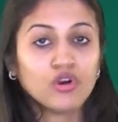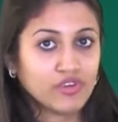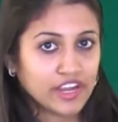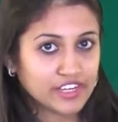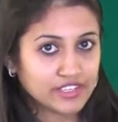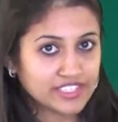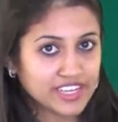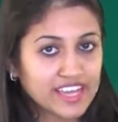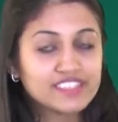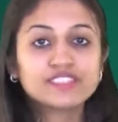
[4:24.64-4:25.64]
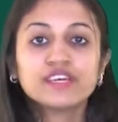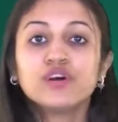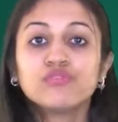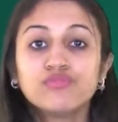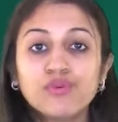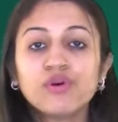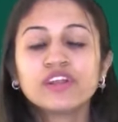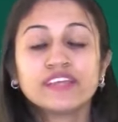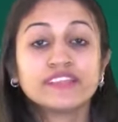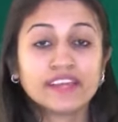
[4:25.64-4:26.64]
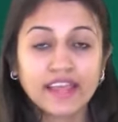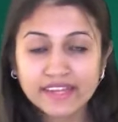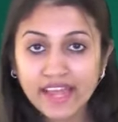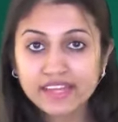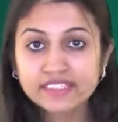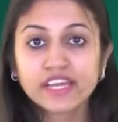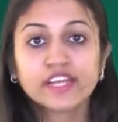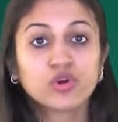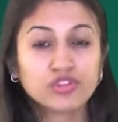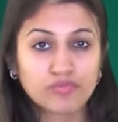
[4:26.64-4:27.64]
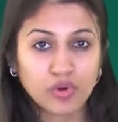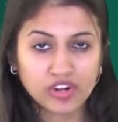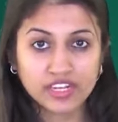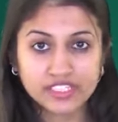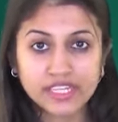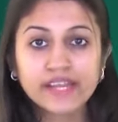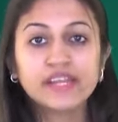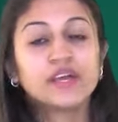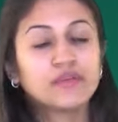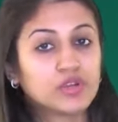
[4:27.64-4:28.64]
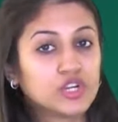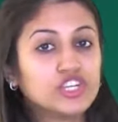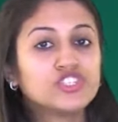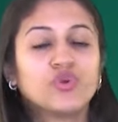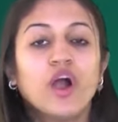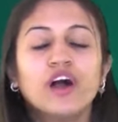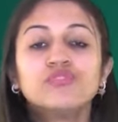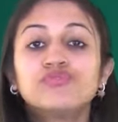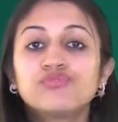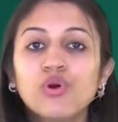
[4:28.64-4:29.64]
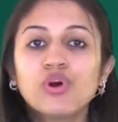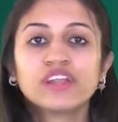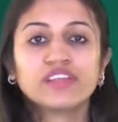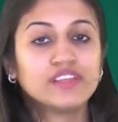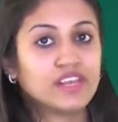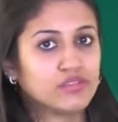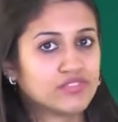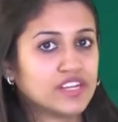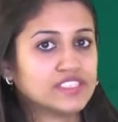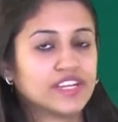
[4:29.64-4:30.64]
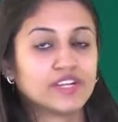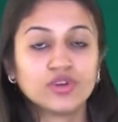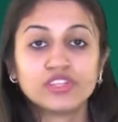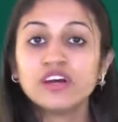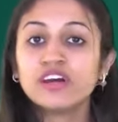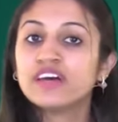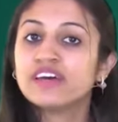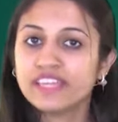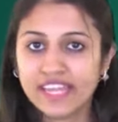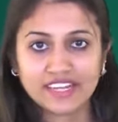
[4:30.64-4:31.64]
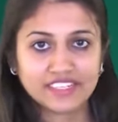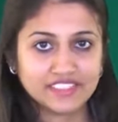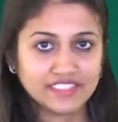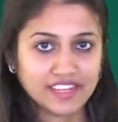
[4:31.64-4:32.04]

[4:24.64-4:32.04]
of hydrogen as 4 in the right hand side or the product side because you have 4 in the left hand side or the reactant